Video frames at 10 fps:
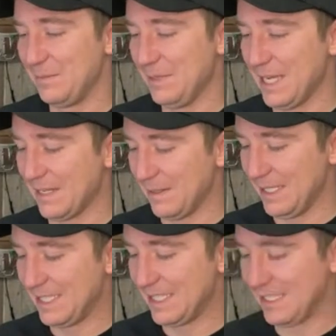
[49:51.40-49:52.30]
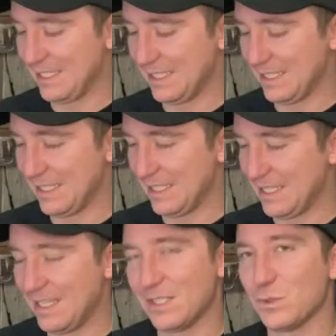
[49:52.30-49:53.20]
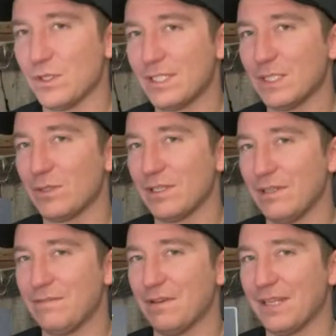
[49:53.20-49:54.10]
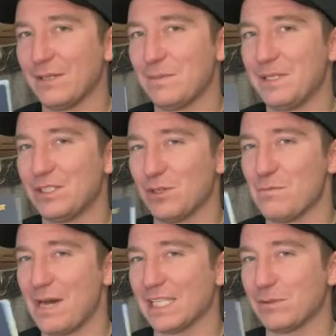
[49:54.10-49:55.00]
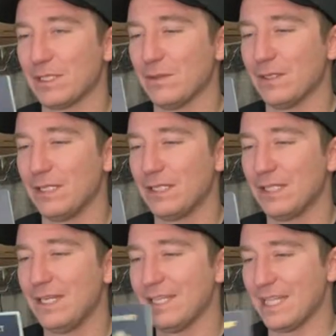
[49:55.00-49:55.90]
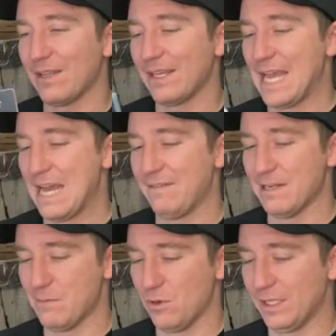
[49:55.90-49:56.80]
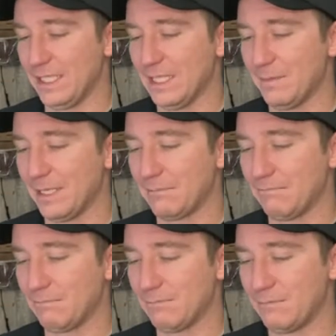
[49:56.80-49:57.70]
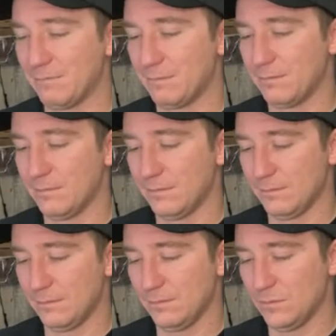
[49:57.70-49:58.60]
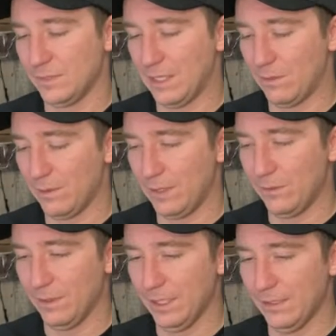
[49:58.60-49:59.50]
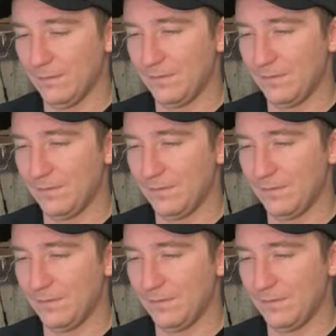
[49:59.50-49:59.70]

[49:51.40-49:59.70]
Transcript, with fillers: But yeah, it's it's one of those things where it felt like it would be so impossible to get one of these. Now that I have it, I'm like, well, now what do I do with it?